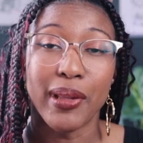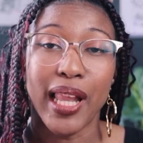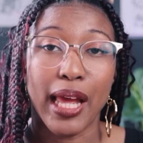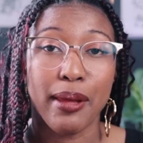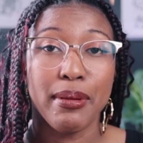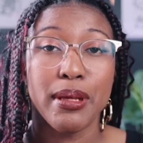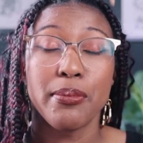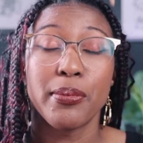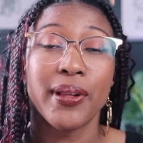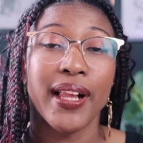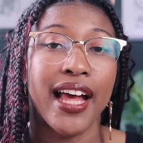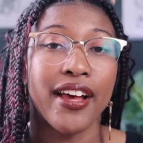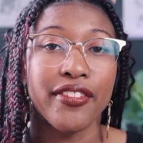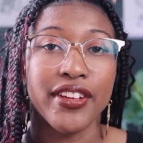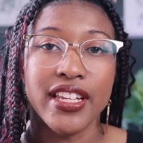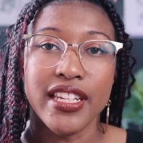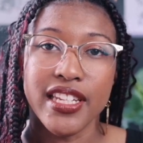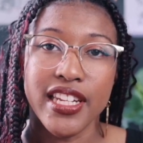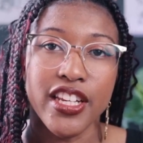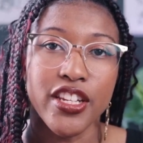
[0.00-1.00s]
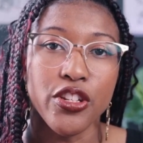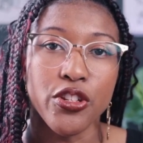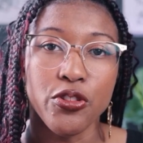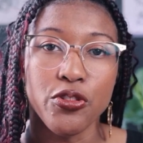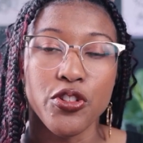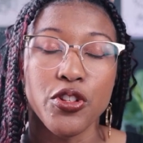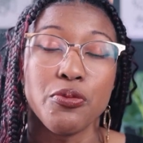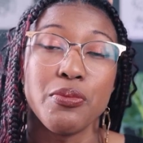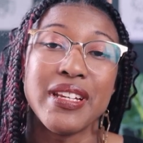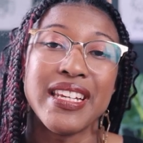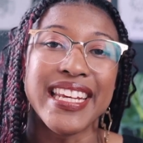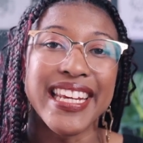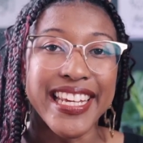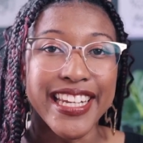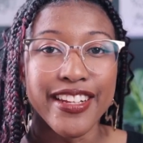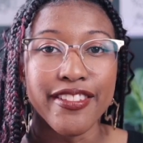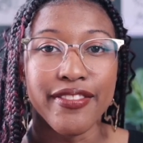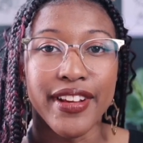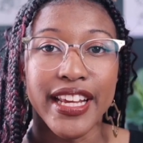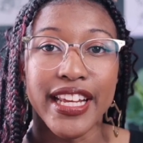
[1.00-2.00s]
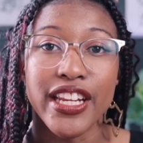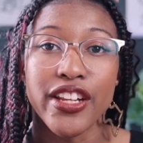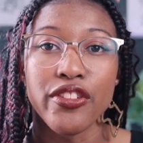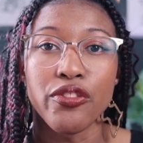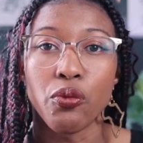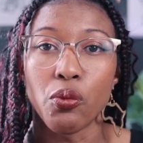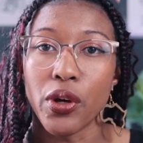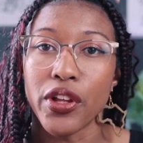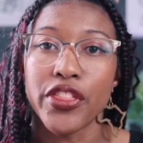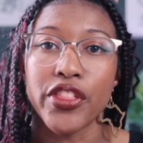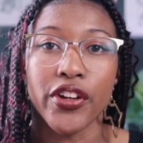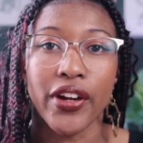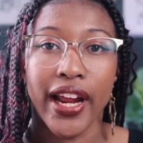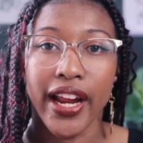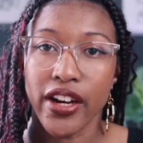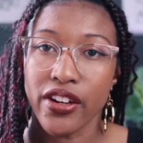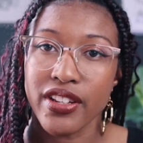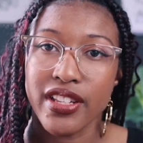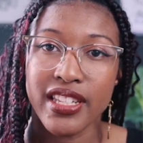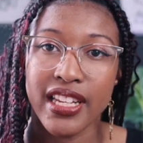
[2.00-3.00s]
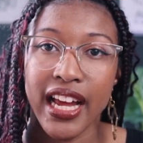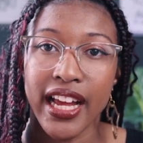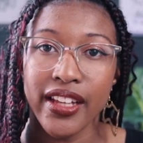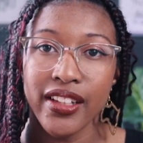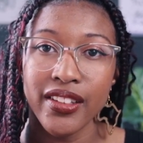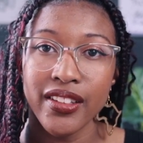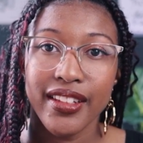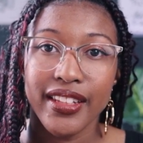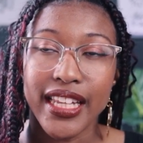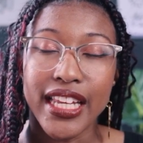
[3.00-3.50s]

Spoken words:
Black people have continued to be innovative with their hairstyles,